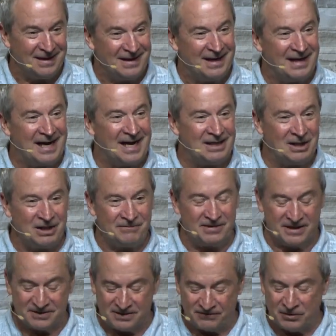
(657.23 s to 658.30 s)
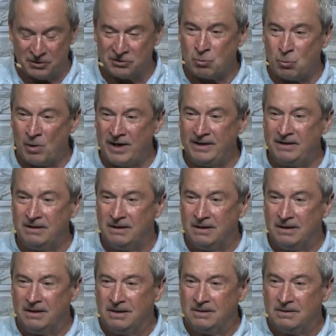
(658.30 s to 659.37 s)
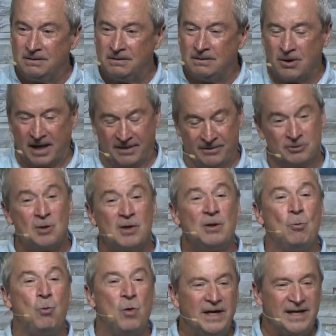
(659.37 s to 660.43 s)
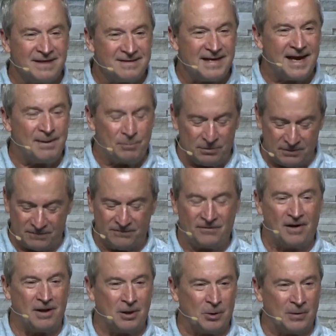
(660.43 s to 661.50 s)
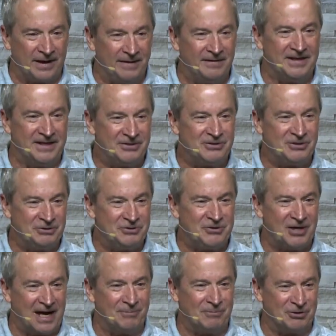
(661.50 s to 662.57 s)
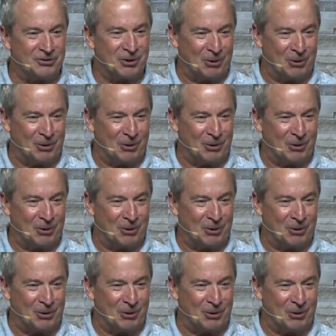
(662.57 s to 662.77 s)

And I love this. If there's one Okay, if there's only one example to follow in these two chapters